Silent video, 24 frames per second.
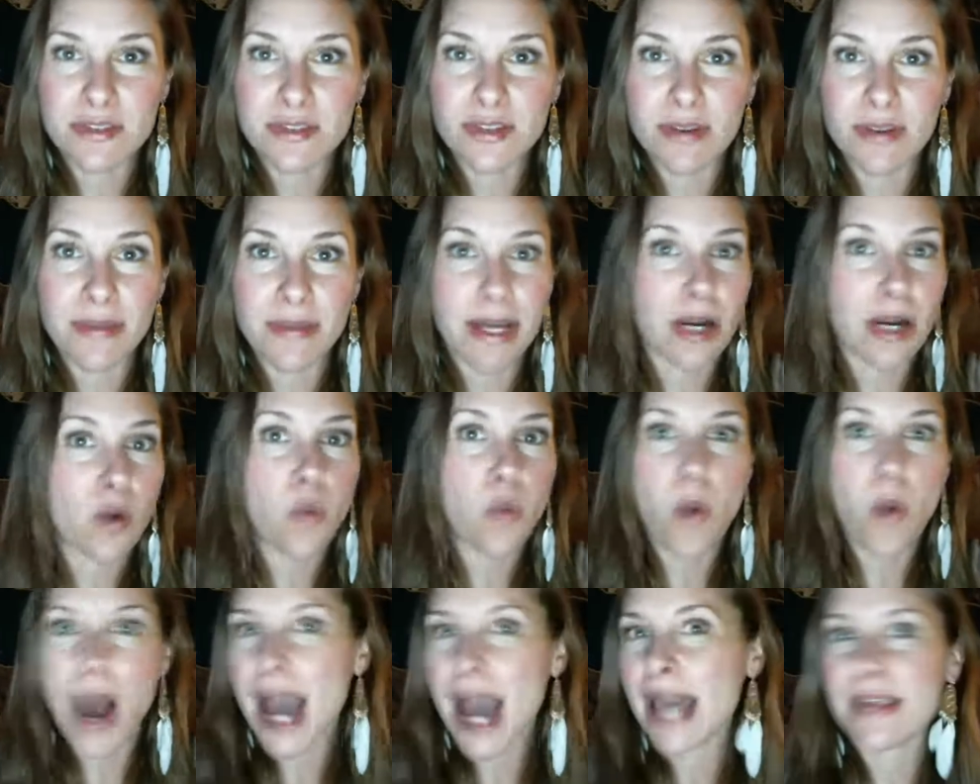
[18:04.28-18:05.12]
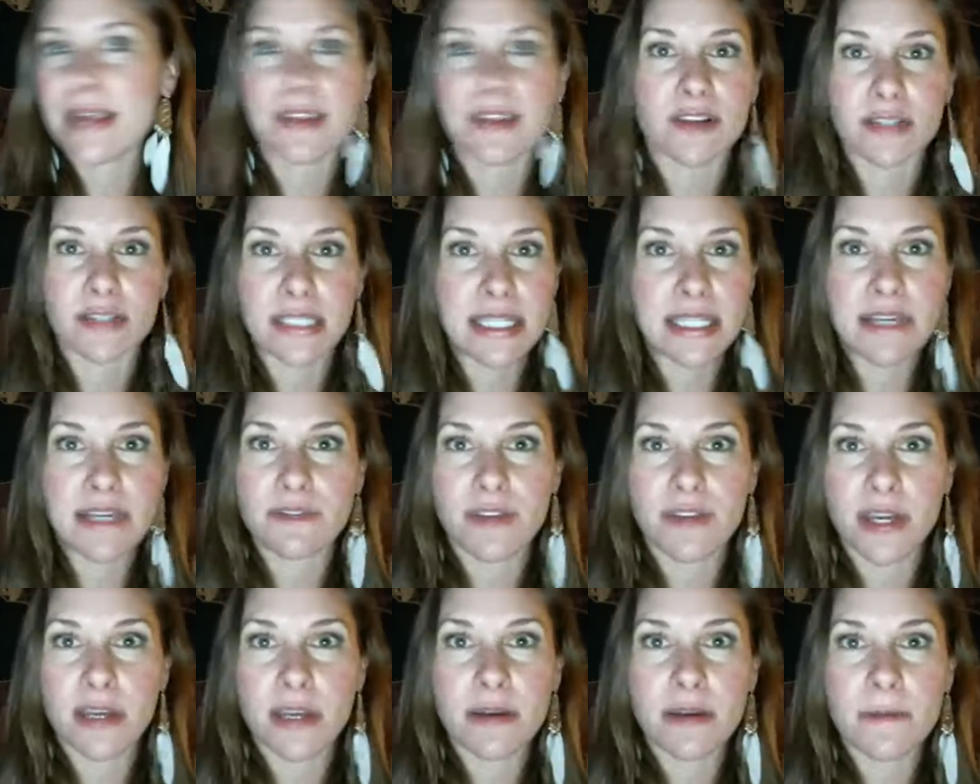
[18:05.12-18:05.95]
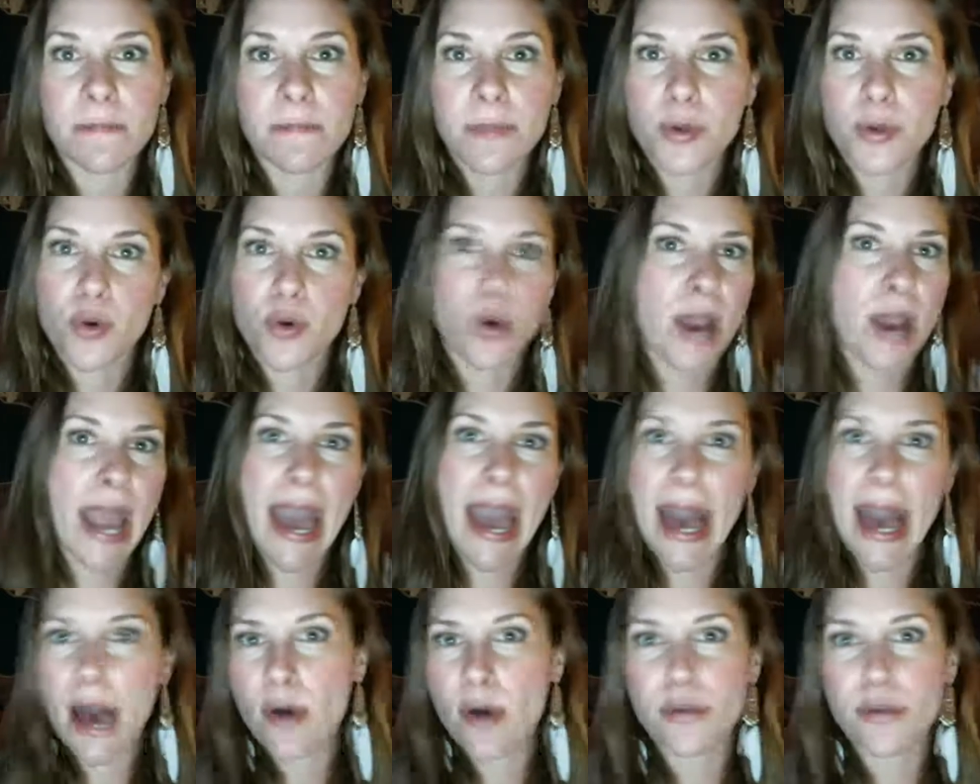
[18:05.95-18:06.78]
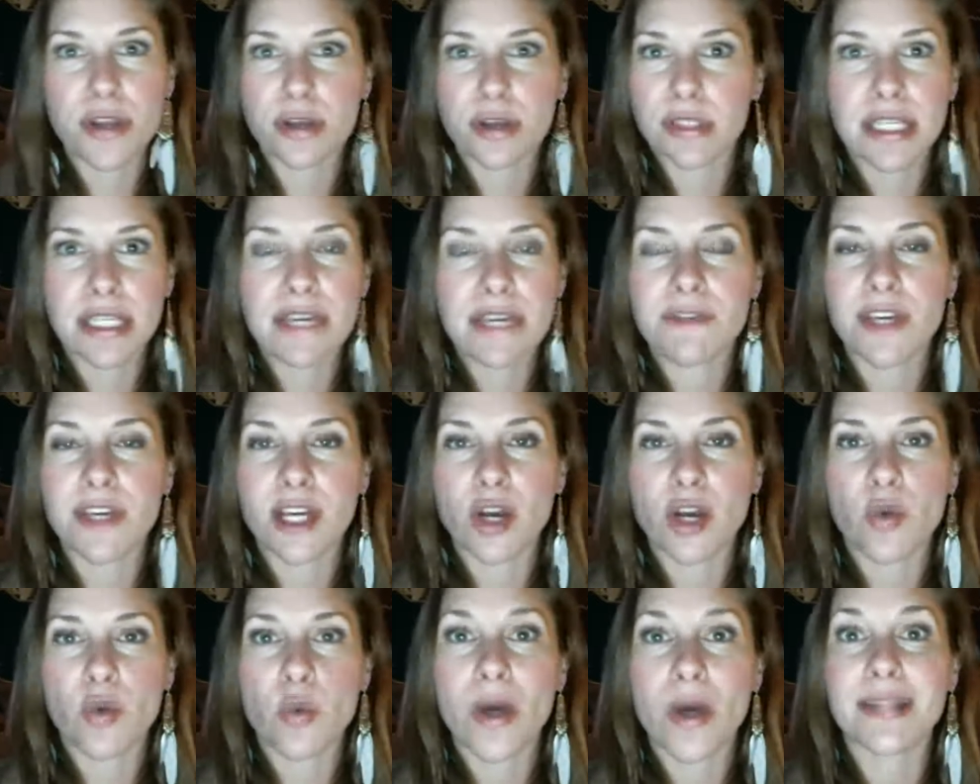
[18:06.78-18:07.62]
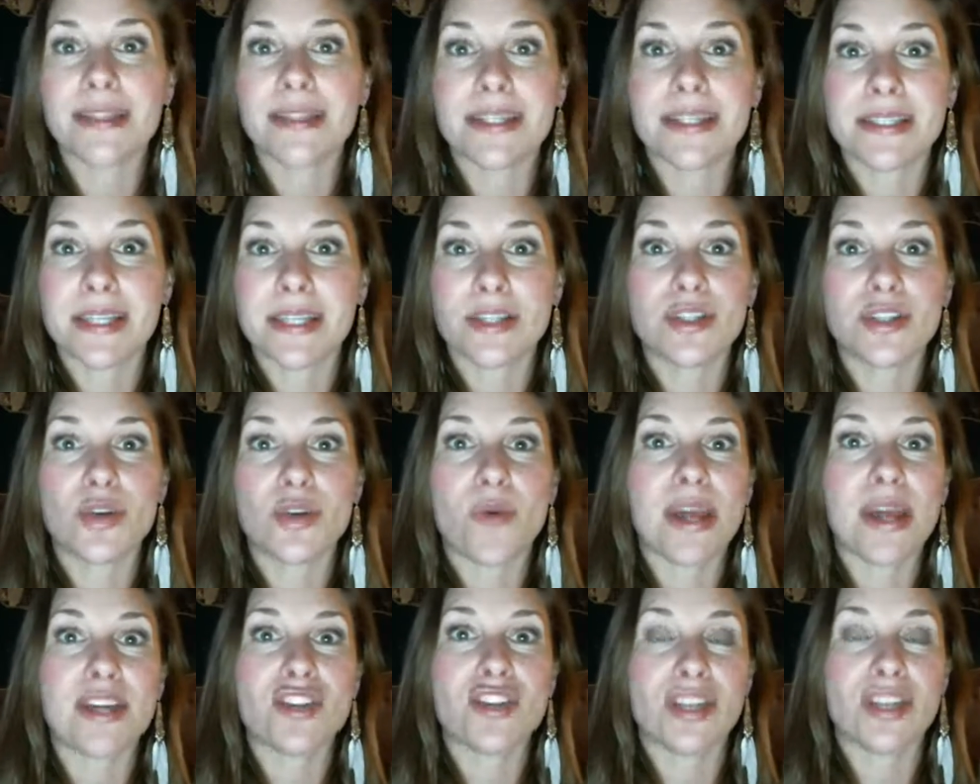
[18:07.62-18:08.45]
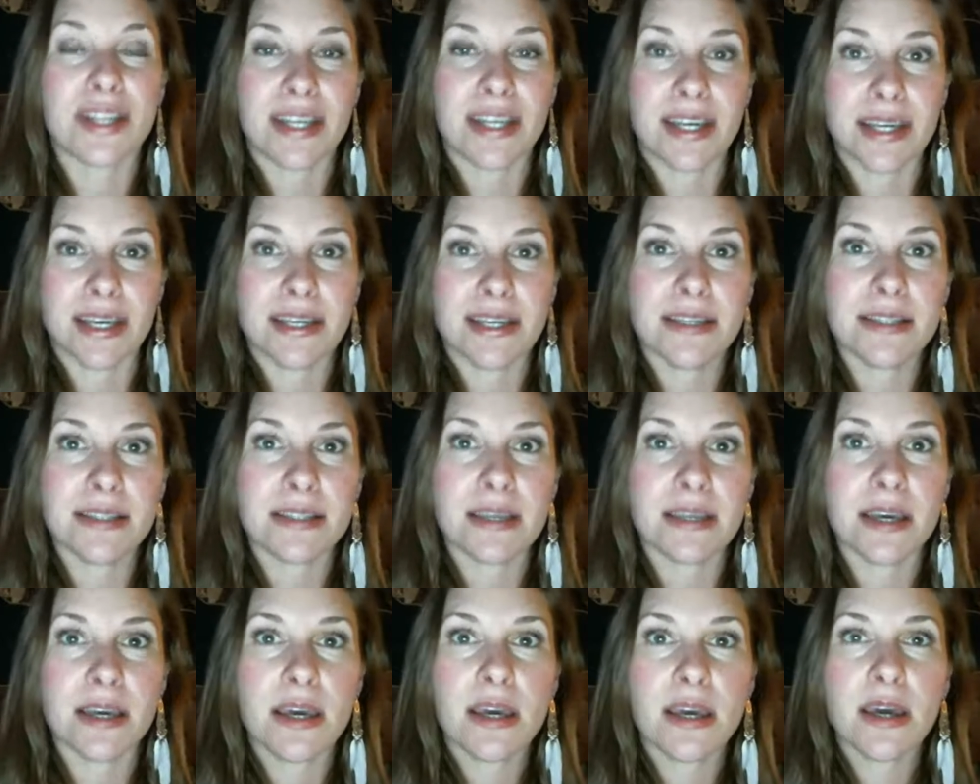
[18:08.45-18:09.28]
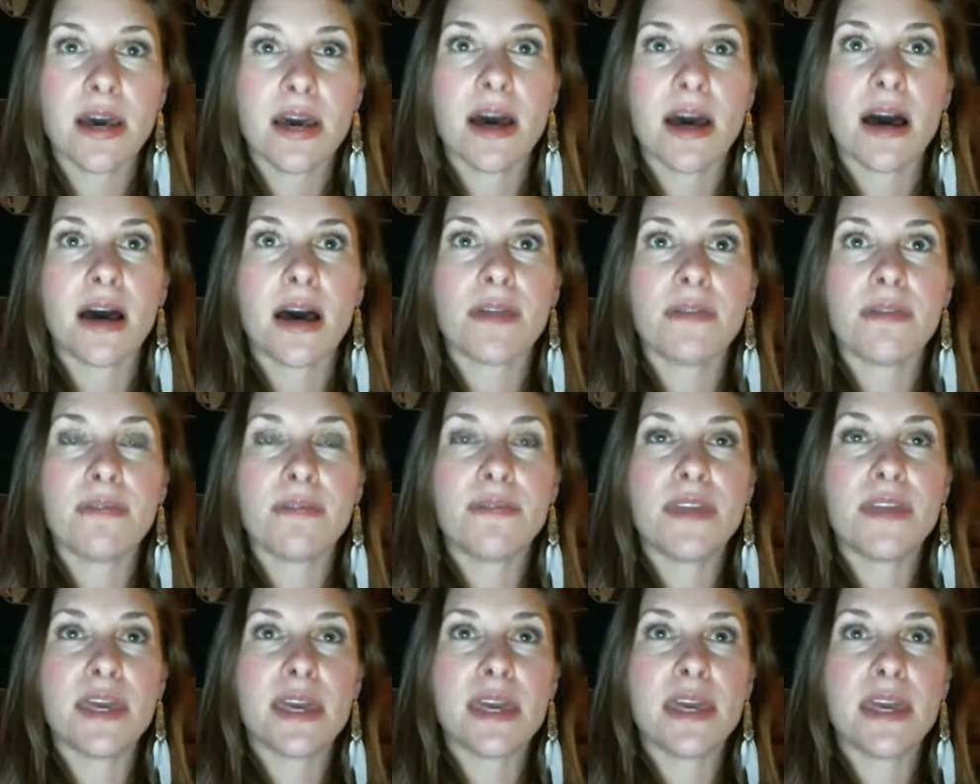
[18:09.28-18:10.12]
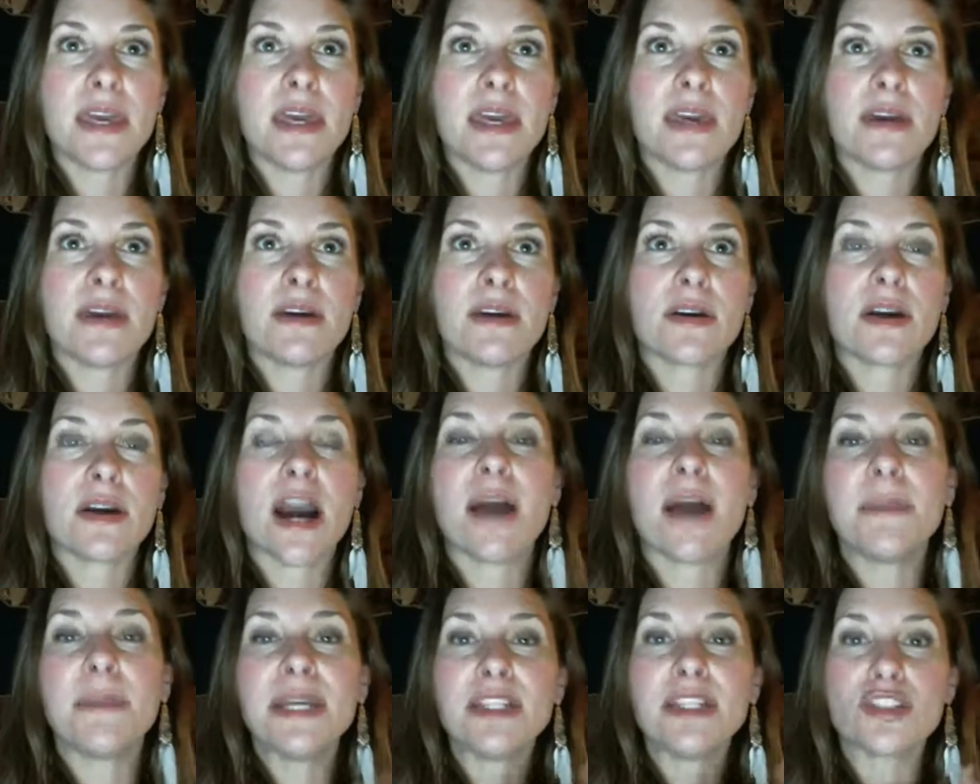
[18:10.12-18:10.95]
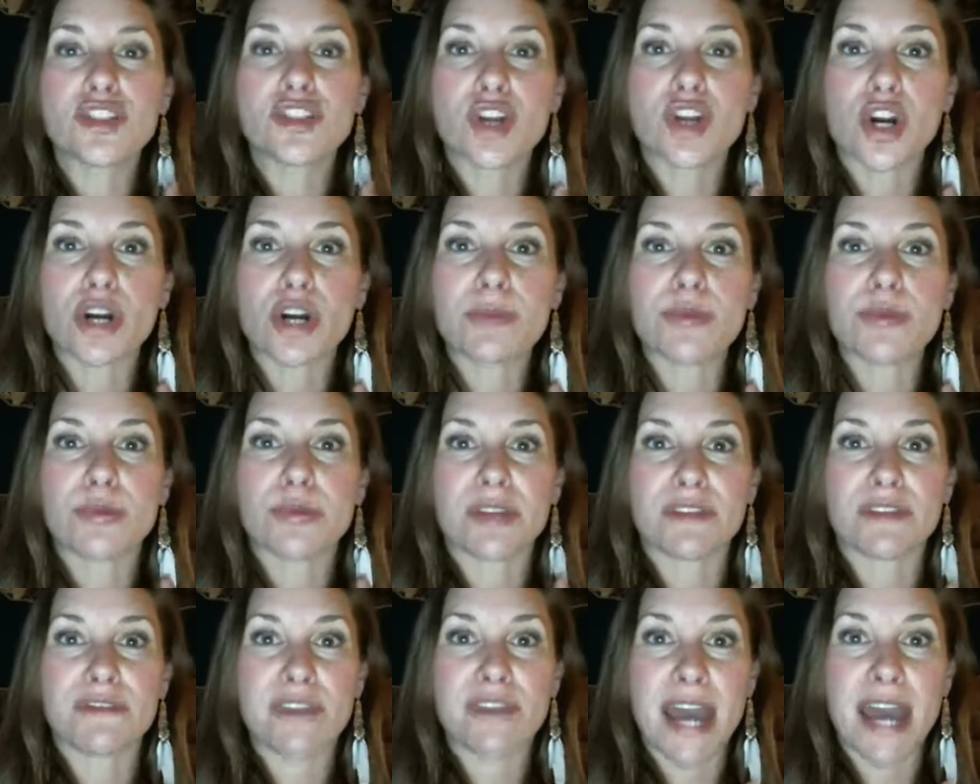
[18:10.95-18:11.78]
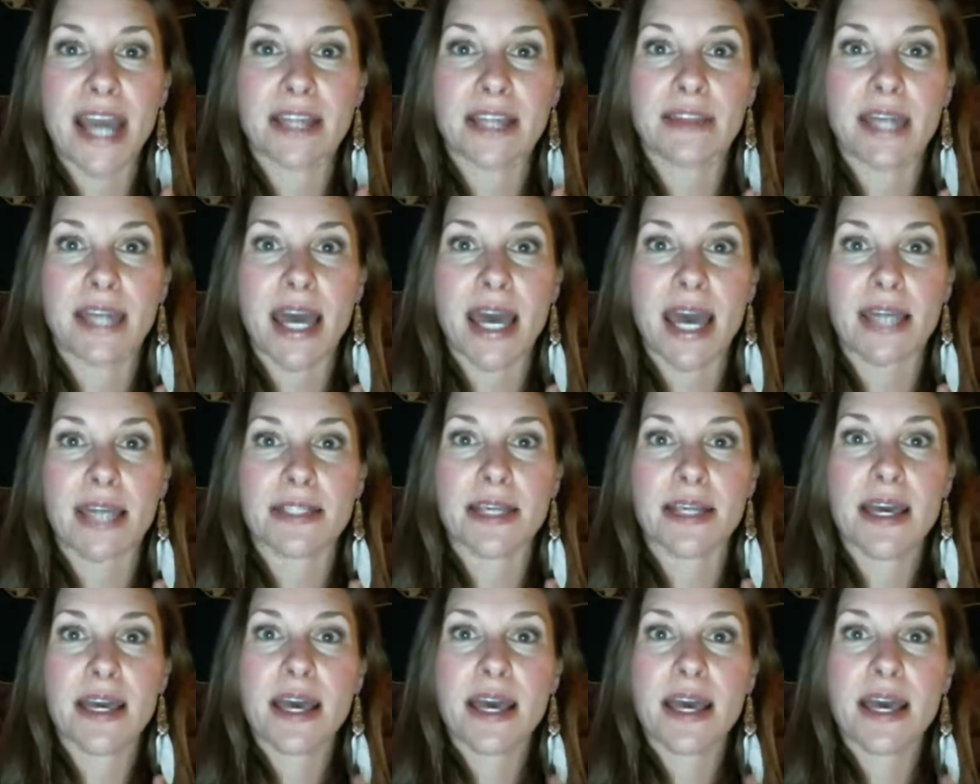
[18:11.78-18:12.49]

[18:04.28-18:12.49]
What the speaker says: no matter why they're leaving or how they're leaving or what the situation is, the coming to terms with the fact that